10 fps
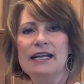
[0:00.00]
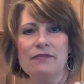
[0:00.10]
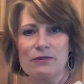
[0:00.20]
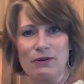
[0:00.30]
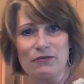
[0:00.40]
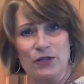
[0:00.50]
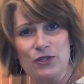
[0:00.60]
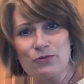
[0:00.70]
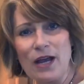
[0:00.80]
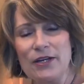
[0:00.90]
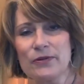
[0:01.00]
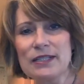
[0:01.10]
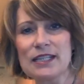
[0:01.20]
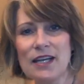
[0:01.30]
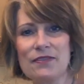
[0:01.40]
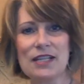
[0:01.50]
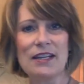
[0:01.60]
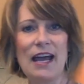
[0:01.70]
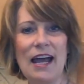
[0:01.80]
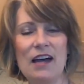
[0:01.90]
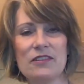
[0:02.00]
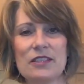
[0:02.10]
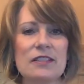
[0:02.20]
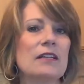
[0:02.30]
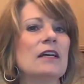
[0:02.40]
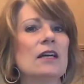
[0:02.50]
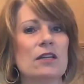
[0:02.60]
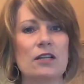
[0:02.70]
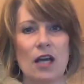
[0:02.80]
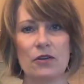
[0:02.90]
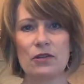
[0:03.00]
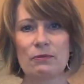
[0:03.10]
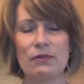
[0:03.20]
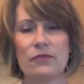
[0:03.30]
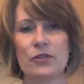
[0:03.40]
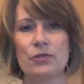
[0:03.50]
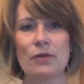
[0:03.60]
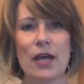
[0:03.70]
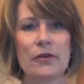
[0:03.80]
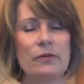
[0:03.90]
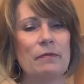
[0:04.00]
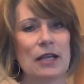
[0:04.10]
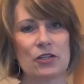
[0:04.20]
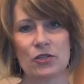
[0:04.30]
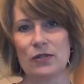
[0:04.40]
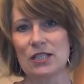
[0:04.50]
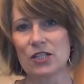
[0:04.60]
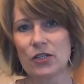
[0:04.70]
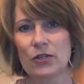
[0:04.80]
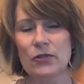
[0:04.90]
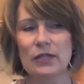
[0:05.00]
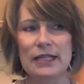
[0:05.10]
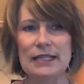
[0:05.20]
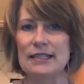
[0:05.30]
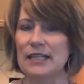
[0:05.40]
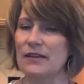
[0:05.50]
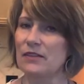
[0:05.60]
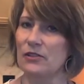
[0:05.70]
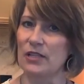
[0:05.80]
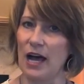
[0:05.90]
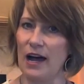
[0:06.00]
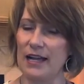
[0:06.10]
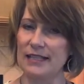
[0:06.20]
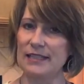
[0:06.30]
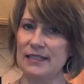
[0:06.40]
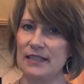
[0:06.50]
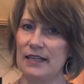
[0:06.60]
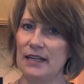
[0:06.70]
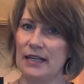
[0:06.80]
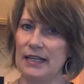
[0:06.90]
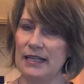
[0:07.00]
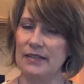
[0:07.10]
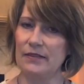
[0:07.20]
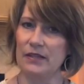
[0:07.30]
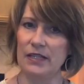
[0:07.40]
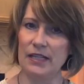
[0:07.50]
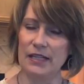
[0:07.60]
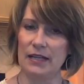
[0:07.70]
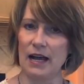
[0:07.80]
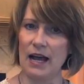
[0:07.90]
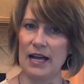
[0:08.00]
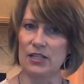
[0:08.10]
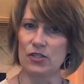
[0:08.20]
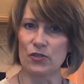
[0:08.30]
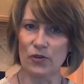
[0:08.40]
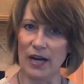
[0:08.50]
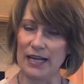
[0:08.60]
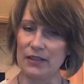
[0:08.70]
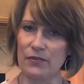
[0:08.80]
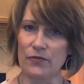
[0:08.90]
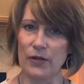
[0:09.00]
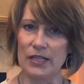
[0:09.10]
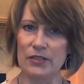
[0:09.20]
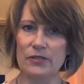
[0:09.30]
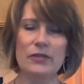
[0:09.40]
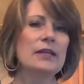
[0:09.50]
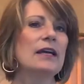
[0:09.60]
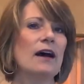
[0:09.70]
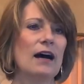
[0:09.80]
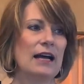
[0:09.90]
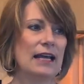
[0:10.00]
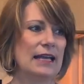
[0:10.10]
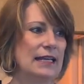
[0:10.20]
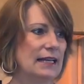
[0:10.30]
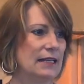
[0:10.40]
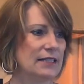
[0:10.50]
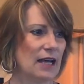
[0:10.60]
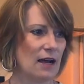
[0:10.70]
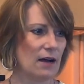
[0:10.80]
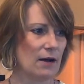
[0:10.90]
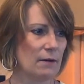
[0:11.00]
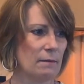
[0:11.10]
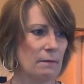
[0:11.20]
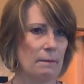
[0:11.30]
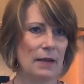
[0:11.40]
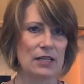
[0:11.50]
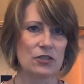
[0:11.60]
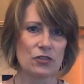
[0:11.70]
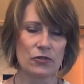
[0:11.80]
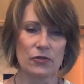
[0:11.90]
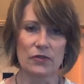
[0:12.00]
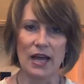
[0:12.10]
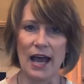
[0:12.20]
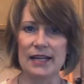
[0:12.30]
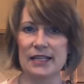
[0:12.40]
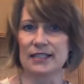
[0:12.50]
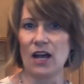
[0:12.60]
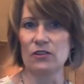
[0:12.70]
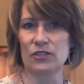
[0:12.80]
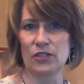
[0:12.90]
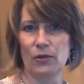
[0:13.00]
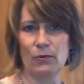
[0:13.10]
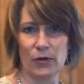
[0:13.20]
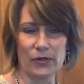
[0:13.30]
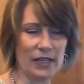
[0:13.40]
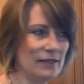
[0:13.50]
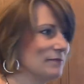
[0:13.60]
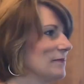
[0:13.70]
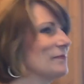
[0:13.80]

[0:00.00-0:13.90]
If the refrigerator is left in the house, go to the refrigerator, make sure it's cooling, see if there's ice in the ice tray in the freezer, and make sure that is also working.